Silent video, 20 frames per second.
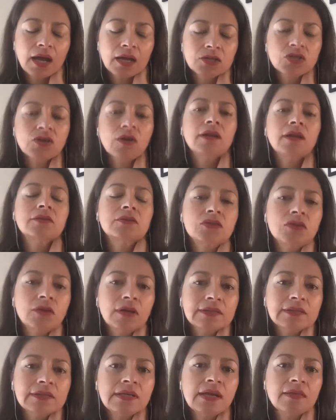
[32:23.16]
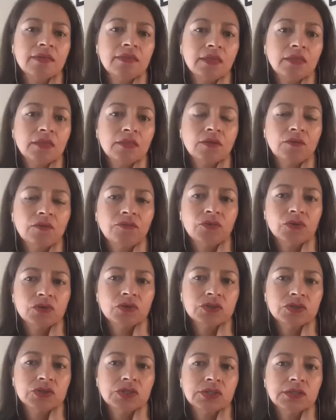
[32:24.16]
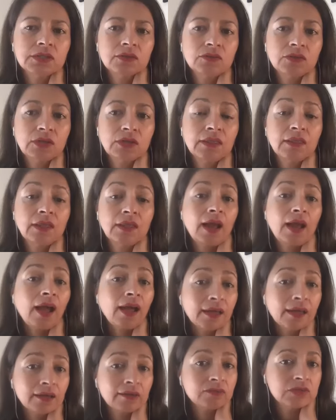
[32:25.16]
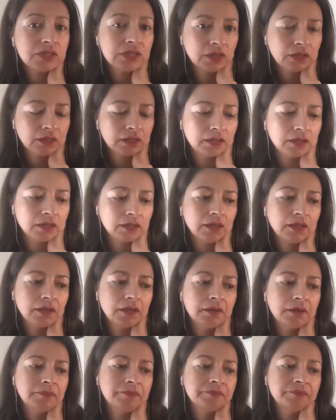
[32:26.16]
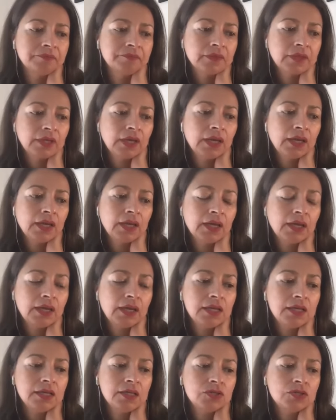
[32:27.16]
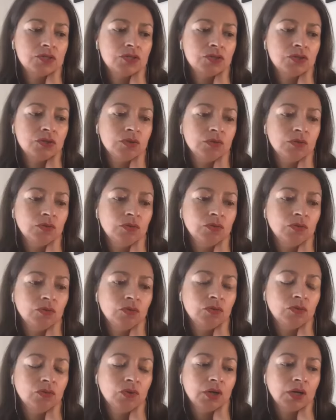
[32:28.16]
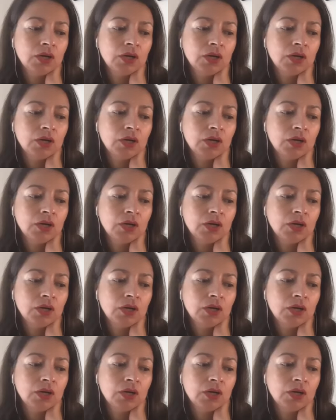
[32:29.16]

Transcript: I'll say, I think the first thing that I have done is to,